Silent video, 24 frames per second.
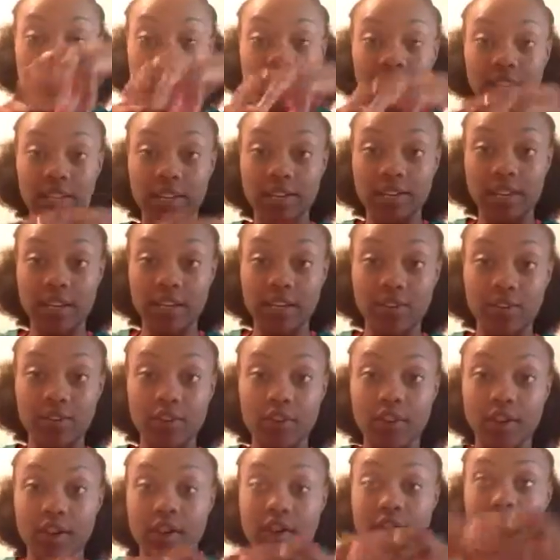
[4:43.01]
They get together.
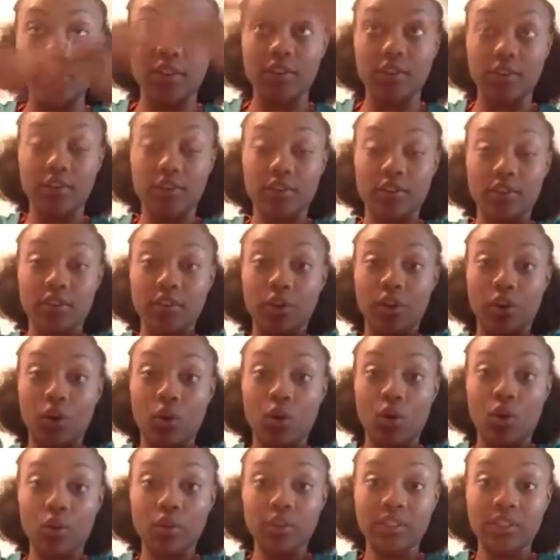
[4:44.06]
Their
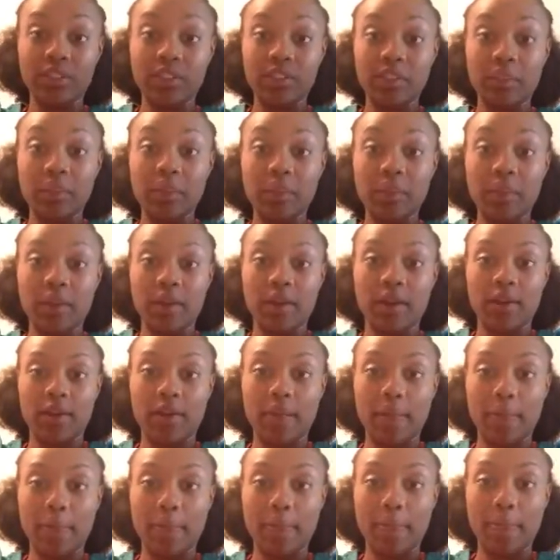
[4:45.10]
goal is to be
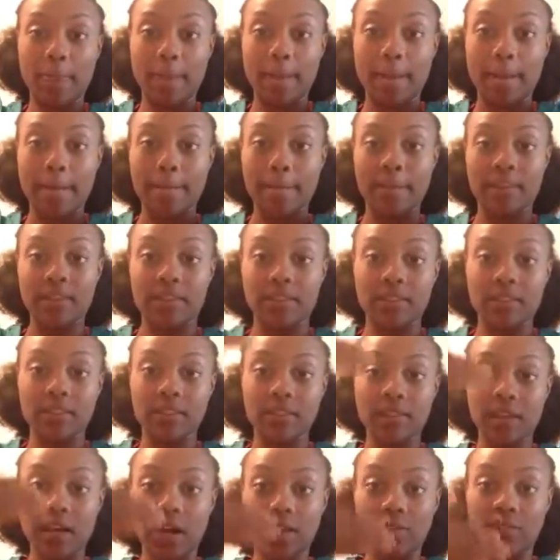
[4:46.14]
married. But
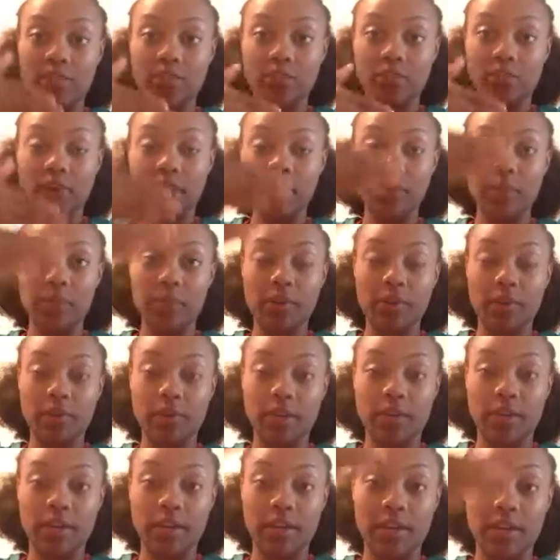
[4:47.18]
this grace
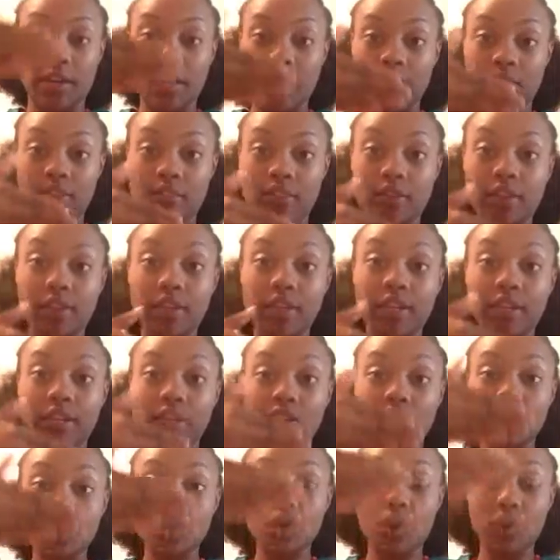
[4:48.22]
period, they're
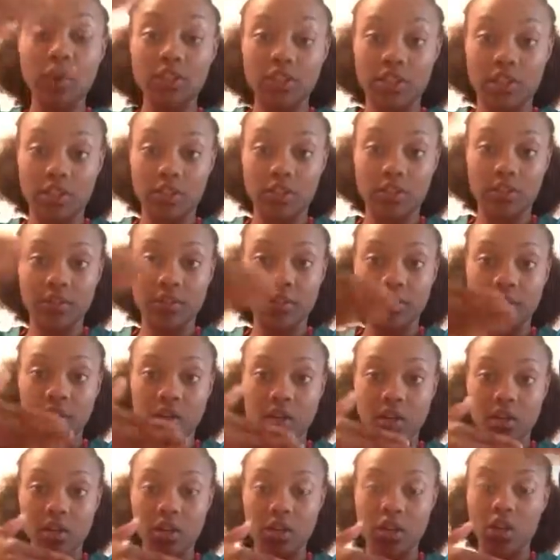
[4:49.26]
getting to know each other.
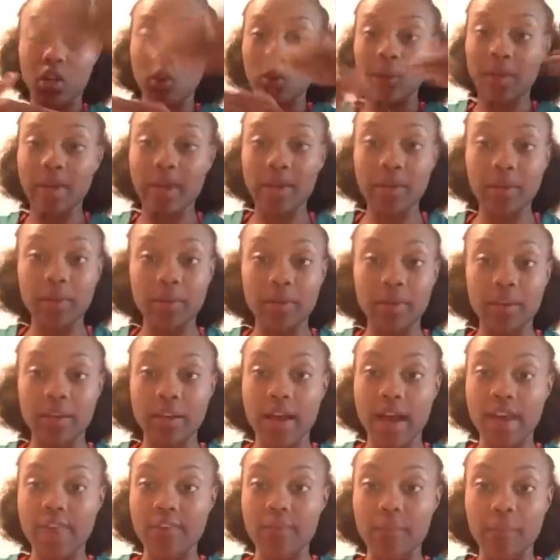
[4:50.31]
We got to be
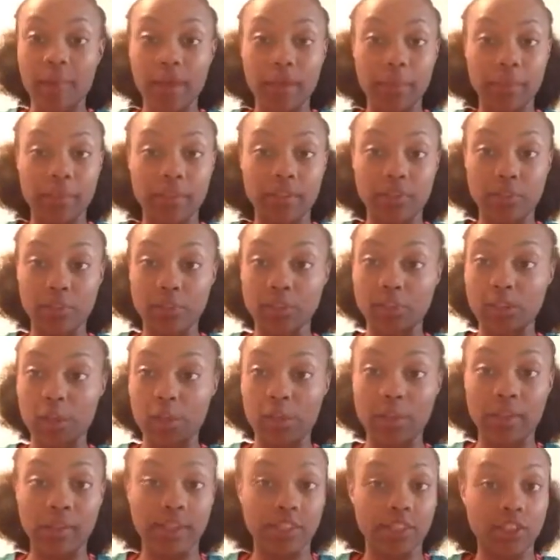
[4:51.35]
having purpose with our
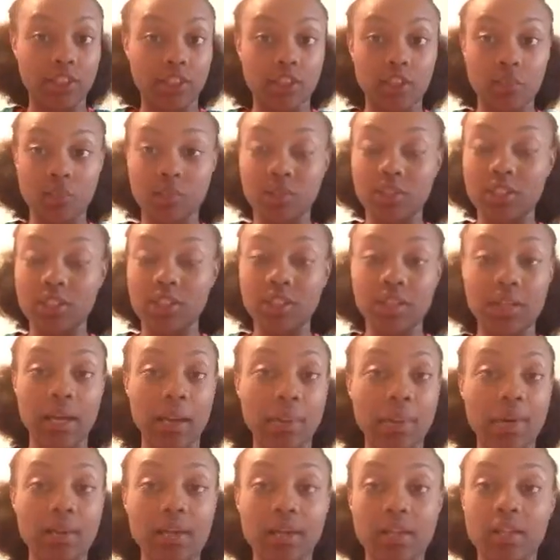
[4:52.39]
relationships. We just
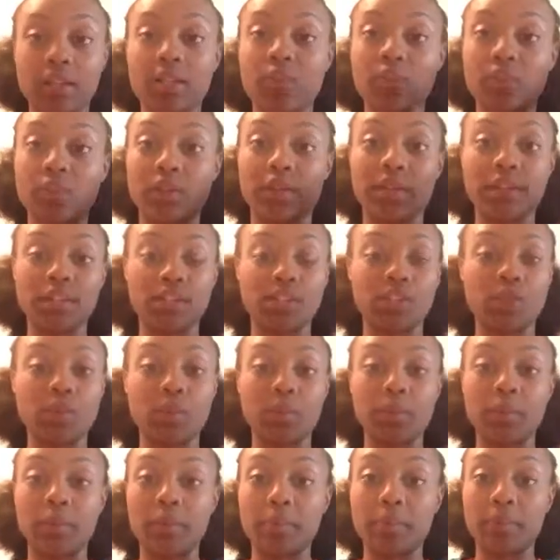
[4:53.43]
can't be getting in a relationship
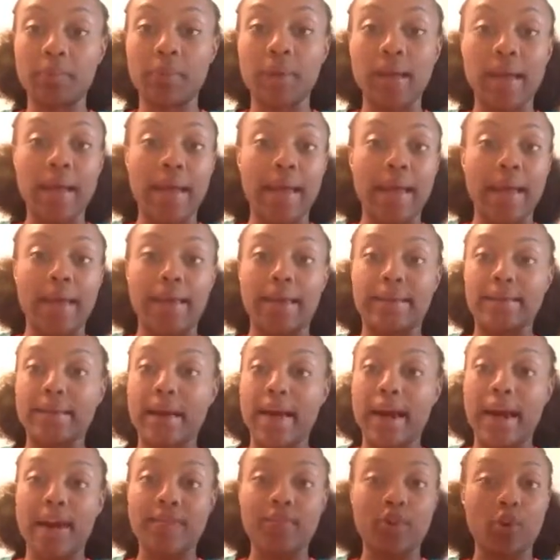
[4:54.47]
with people and
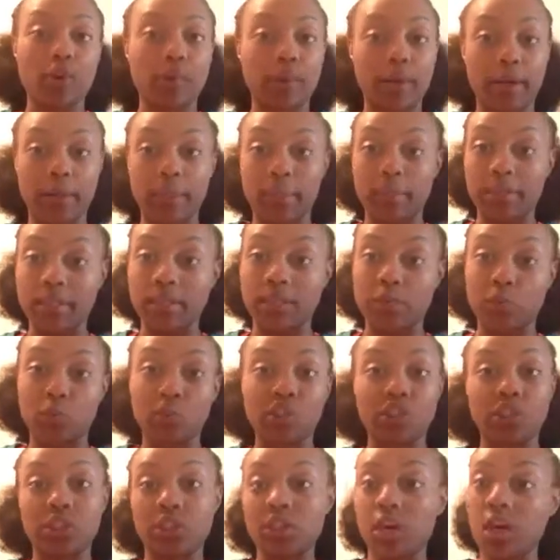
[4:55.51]
not have no purpose. And
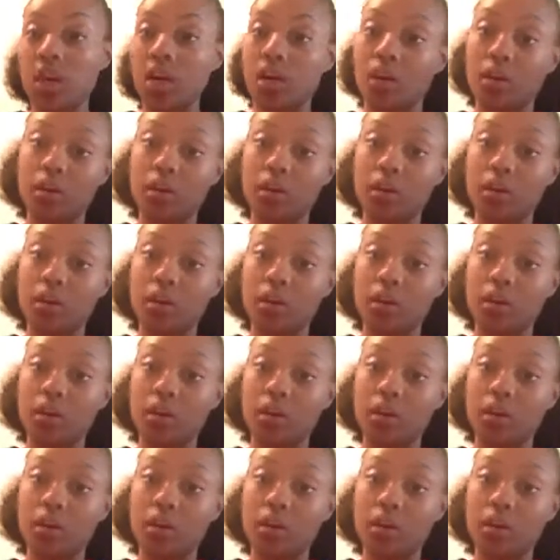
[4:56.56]
we just